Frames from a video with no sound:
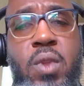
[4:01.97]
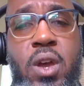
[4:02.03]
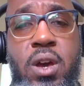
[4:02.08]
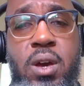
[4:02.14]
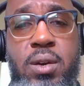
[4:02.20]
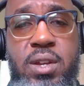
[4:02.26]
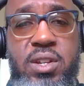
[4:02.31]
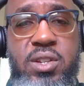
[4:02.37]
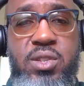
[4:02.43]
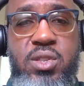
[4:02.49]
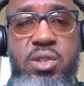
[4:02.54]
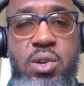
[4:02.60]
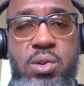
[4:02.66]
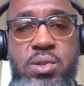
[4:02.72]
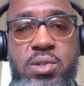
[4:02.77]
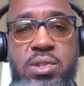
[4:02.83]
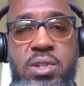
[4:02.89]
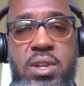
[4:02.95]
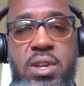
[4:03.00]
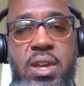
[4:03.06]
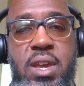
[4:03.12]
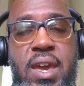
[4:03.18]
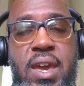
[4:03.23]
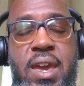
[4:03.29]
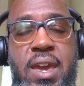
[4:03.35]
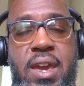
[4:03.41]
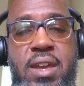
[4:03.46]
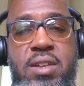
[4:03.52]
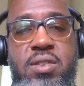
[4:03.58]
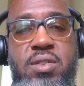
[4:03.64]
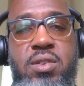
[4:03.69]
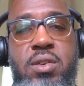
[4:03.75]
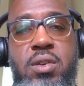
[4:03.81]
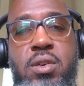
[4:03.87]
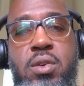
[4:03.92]
I'm going to search, and
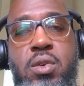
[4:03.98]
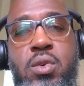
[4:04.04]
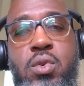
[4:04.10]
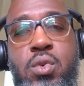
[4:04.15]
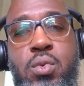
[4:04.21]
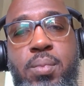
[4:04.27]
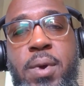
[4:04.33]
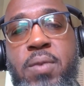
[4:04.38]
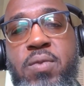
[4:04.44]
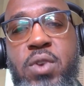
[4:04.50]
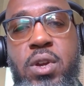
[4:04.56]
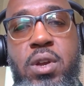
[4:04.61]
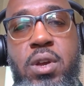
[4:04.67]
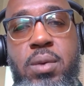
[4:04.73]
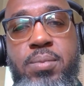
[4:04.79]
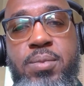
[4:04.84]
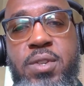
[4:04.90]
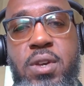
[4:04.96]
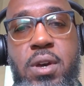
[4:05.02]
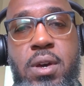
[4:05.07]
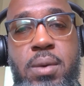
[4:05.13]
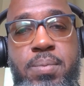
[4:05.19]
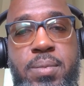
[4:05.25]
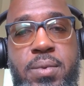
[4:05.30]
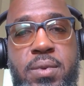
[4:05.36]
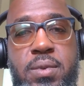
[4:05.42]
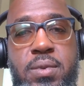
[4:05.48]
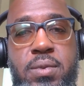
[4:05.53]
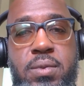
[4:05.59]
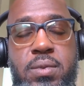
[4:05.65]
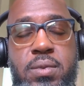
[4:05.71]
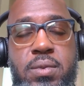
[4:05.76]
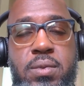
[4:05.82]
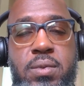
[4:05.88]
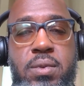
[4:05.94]
whomever comes up
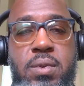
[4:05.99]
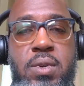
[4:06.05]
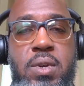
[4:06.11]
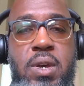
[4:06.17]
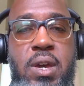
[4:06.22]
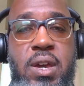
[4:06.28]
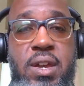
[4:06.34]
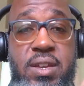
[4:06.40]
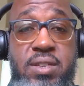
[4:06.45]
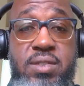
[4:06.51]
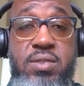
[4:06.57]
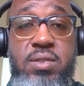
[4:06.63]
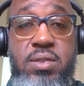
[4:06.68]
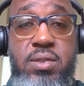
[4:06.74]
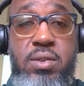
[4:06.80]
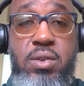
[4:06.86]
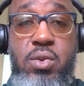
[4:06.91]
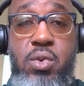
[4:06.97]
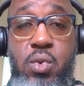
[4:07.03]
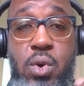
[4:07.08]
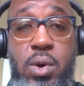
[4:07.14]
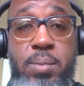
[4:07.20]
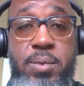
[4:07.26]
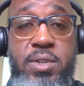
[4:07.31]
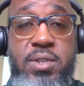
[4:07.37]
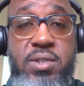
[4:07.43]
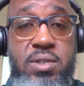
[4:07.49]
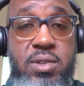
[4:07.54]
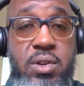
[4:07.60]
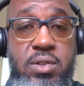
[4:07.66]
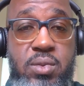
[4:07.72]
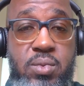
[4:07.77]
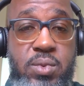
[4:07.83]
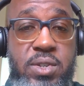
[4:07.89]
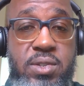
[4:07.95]
is who I'm going to start
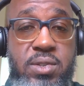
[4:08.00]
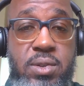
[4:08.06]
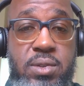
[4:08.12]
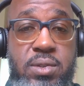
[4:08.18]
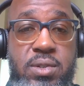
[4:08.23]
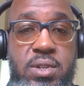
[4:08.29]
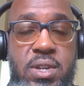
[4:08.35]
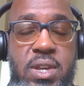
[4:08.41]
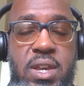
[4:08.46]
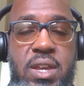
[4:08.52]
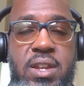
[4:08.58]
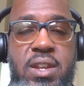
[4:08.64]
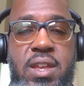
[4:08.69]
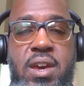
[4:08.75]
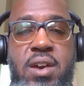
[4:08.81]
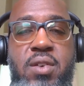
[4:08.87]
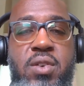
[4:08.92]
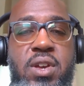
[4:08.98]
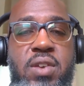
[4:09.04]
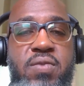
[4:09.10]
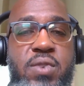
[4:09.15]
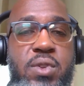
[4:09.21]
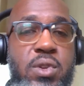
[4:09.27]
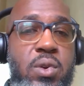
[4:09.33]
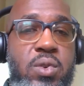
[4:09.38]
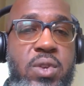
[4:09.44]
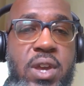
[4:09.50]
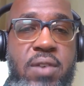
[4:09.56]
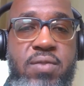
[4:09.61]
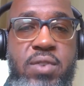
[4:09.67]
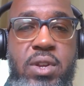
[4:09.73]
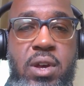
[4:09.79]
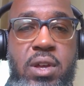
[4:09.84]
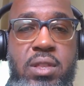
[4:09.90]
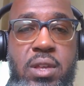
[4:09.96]
to research. Now, if you don't have
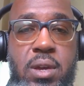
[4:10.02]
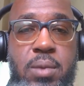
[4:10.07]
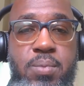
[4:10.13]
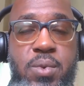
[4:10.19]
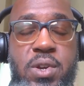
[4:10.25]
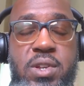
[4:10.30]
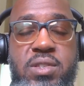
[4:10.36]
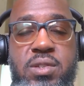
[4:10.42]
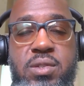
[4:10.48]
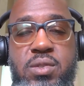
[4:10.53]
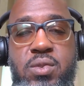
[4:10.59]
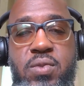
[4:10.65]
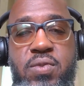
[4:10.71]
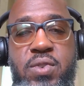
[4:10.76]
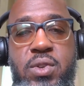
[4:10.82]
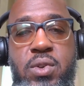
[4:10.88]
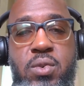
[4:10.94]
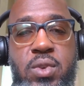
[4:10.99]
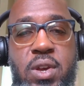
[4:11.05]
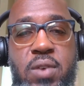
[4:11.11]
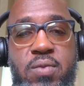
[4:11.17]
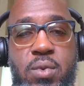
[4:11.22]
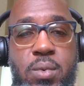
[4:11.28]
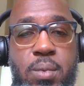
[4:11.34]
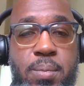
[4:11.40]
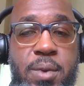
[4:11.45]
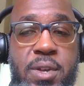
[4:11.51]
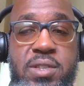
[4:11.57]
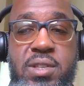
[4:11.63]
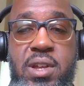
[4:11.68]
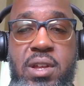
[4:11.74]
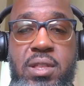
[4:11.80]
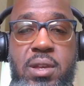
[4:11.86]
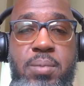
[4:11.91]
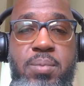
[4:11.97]
an online presence, or if you don't have a robust
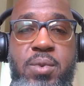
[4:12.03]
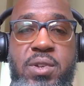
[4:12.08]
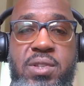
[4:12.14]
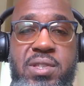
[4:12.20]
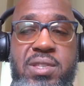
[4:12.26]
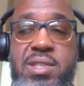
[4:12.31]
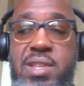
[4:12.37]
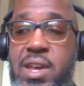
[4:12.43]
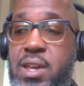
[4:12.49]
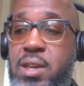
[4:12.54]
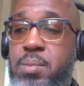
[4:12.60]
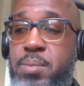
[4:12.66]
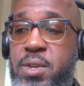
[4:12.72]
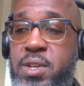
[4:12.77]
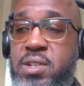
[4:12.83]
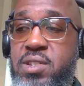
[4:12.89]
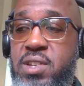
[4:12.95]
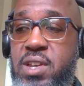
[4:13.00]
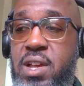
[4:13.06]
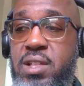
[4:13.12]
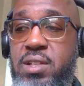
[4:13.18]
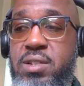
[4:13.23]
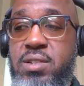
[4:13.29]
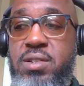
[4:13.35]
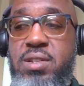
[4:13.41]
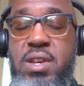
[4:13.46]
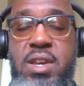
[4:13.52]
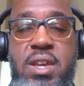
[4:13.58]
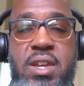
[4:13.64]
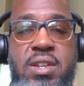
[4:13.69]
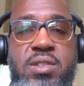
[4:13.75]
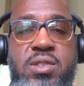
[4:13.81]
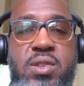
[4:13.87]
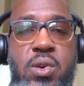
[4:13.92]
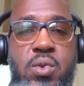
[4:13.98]
online presence, that could be a challenge.
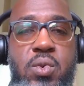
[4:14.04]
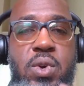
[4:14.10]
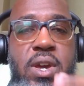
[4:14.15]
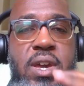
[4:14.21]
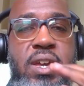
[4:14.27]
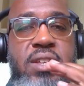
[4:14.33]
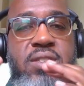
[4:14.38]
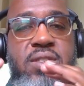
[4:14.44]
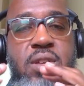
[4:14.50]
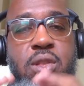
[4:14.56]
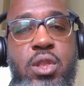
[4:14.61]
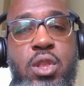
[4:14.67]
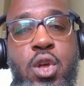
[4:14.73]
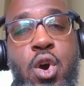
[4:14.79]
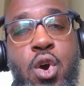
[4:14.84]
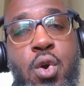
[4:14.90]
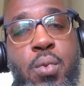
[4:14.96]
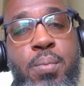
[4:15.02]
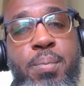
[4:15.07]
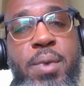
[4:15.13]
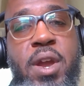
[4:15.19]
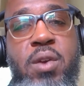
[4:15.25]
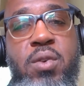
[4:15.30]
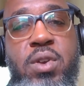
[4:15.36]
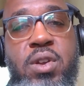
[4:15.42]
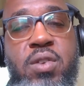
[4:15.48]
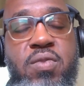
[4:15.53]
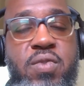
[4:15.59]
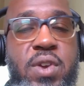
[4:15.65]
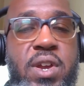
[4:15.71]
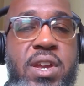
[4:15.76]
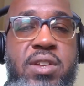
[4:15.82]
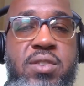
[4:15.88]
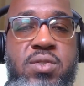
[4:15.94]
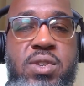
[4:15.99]
So it's a low barrier for
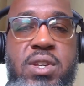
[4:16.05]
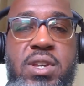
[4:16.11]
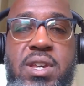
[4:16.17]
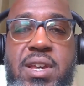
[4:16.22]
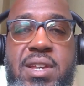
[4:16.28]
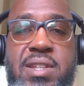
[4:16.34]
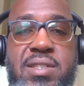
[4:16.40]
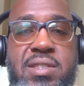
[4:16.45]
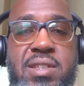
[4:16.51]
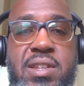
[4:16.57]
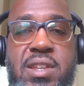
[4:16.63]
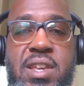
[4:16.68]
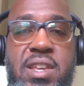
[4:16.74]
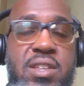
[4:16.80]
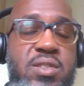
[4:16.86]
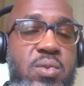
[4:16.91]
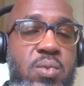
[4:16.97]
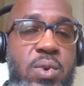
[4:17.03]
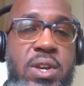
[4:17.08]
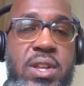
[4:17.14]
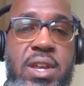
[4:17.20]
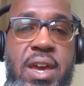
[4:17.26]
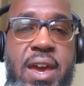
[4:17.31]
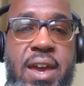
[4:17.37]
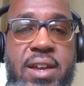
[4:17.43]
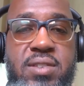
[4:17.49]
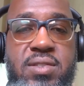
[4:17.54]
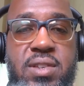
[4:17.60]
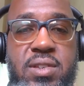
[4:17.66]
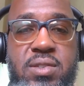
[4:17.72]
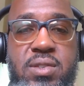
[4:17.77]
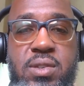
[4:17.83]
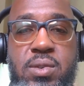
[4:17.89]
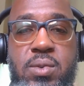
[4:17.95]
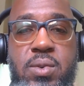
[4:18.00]
entry. It's an easy way to
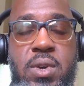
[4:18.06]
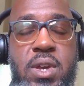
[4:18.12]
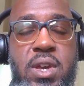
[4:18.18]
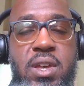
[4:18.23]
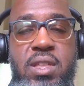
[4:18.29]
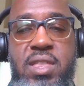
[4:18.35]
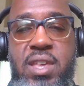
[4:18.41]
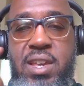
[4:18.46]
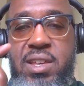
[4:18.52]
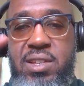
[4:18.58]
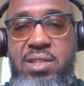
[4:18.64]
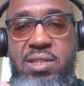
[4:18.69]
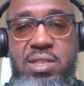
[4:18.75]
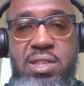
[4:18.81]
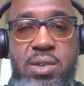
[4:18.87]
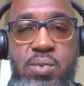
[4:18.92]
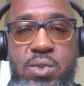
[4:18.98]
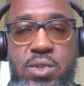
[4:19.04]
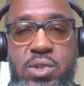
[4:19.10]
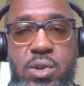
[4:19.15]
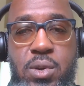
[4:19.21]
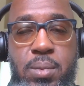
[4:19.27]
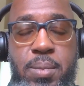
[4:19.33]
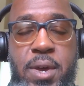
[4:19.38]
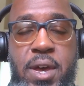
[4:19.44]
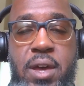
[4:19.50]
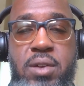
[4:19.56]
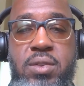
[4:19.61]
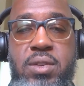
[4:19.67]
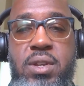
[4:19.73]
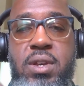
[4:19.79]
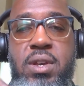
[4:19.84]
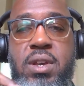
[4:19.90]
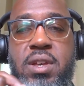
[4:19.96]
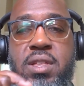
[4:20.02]
access you. They can see what you're about.
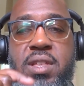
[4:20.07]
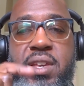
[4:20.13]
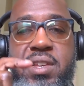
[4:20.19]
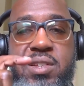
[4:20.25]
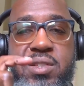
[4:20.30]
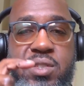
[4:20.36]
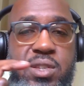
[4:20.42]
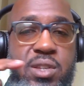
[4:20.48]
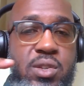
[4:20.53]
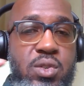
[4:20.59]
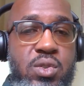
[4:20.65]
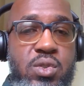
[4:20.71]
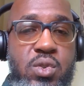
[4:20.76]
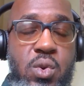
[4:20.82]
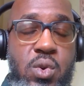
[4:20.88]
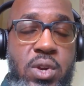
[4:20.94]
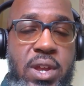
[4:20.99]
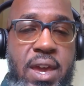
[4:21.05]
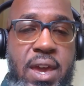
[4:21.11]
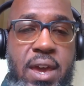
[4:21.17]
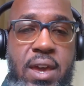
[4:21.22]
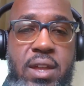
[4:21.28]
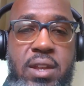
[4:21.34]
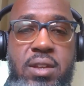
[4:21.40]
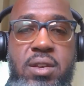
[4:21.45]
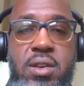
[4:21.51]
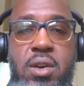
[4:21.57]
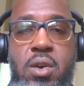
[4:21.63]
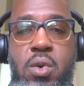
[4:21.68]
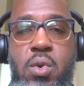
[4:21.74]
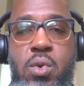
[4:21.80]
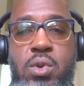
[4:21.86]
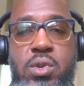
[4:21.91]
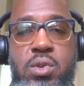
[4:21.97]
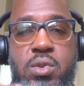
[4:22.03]
They can see your short ad
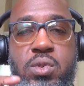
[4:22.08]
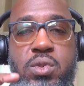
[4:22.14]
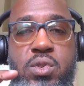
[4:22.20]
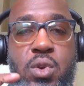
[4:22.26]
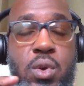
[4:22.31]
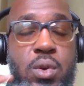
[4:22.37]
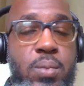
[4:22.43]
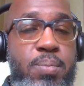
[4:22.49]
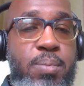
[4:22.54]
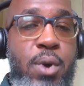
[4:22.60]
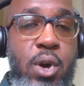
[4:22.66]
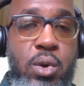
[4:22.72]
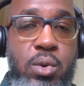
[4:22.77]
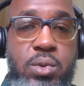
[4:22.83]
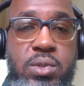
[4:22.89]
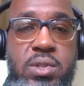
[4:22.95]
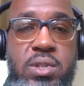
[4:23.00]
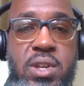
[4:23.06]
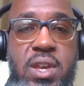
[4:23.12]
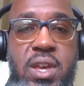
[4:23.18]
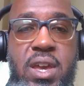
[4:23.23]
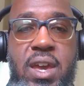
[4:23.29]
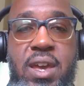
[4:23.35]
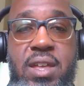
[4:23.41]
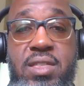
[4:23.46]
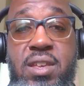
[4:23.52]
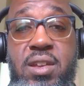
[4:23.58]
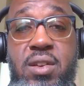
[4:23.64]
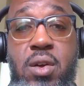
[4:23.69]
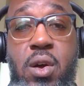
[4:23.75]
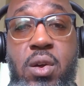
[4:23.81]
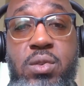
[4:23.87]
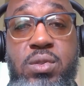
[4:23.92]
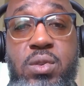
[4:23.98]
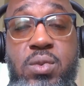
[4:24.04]
or your short post, and then
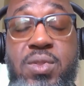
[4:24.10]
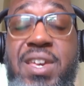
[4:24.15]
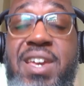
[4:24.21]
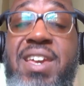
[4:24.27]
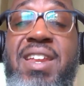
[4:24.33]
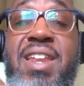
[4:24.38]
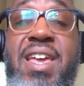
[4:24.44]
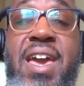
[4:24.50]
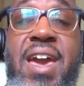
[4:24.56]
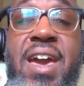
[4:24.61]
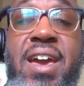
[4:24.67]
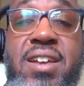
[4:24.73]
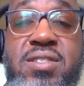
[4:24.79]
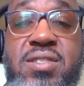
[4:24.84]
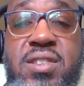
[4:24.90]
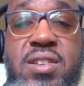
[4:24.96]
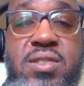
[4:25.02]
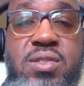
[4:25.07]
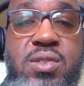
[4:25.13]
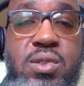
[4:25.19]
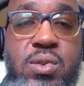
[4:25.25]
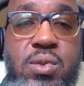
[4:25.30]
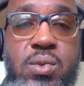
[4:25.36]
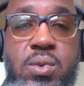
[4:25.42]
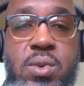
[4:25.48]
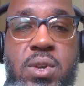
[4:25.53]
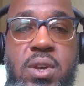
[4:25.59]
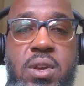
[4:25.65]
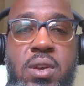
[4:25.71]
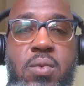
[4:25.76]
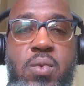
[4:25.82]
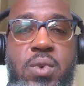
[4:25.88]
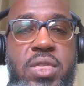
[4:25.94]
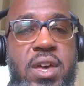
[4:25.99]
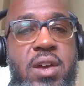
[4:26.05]
also they can access you
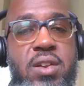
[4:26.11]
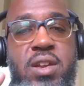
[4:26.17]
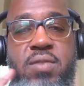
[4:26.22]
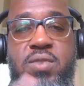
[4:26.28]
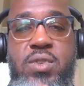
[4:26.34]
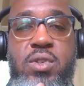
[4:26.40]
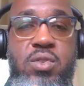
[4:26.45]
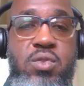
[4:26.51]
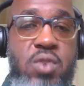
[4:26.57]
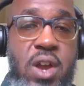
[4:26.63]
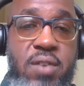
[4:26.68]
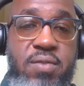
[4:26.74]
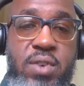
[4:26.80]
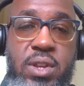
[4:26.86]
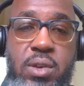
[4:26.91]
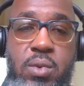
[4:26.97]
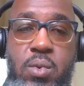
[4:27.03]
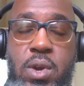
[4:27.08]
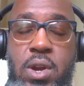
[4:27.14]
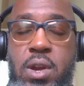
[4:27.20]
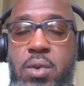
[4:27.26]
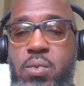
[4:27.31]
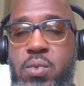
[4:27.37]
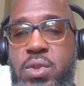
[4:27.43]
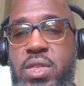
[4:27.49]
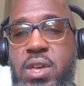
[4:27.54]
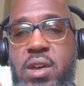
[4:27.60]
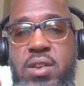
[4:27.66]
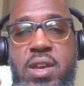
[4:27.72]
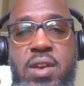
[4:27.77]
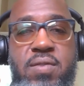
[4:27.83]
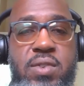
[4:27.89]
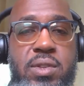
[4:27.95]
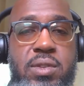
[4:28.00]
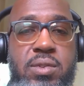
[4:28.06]
without having to drive anywhere, without
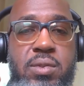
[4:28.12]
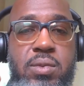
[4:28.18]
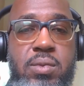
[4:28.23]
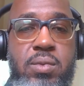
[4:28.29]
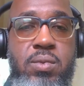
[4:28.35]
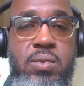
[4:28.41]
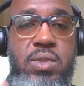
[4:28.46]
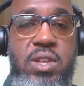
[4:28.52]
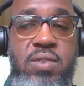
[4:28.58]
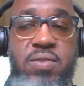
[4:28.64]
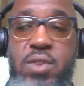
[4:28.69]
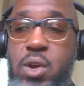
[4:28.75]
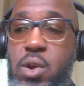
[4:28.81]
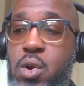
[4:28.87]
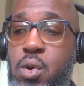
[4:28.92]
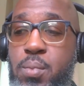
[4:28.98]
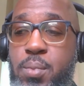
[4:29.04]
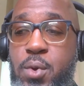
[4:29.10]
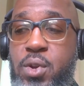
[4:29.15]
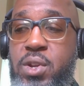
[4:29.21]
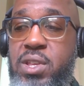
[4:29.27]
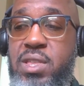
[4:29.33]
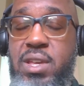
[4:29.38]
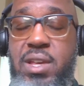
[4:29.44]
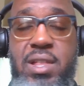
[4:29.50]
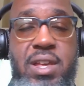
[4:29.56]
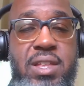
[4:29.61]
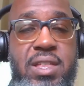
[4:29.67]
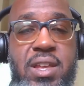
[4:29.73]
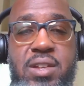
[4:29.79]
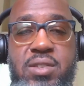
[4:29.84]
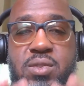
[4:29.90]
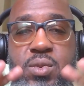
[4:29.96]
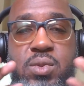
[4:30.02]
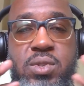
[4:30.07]
having to leave their home or anything like
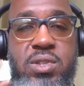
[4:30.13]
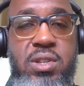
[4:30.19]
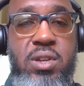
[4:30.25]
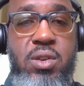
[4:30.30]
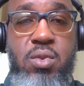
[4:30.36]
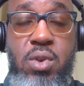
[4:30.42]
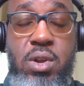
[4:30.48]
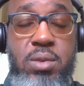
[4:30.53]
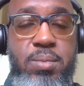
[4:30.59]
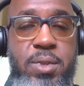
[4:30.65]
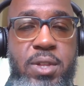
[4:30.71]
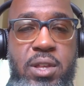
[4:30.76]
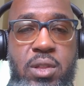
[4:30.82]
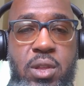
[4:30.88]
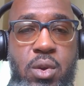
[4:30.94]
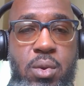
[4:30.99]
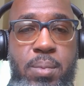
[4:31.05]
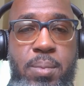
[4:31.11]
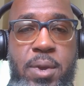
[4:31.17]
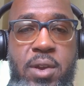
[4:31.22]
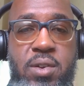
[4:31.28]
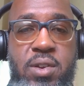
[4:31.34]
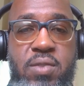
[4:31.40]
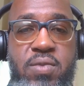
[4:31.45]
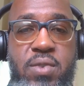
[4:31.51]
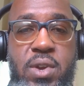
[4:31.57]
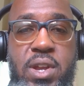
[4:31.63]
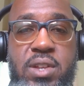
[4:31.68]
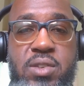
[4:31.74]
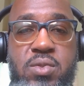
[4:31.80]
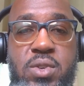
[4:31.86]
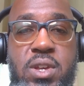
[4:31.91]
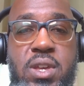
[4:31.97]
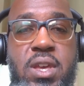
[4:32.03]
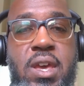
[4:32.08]
that. So it's an incredibly lower barrier for
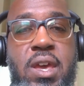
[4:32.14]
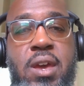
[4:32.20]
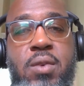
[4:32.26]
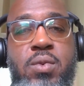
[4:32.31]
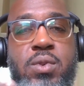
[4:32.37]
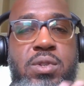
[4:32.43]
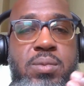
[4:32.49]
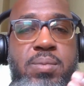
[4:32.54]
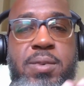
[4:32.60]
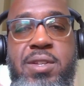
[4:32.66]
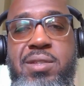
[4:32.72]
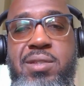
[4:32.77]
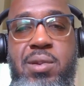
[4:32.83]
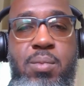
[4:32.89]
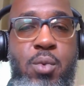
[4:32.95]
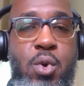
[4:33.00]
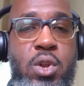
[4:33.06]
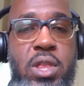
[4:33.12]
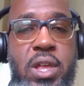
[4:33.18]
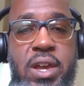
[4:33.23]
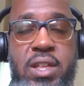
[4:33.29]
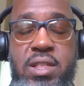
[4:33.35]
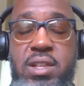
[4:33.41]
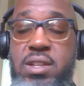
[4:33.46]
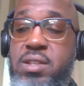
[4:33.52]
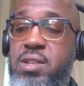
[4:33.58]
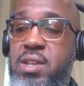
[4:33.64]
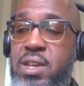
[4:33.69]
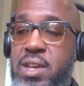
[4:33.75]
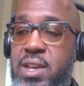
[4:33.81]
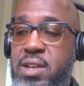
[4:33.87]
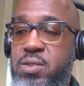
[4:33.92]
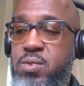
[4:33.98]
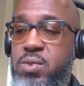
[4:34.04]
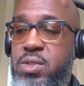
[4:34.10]
entry, which means they're more likely to
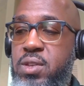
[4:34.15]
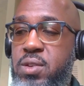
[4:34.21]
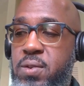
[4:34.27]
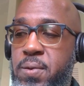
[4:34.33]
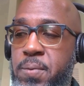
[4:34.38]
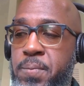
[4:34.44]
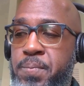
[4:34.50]
engage with you.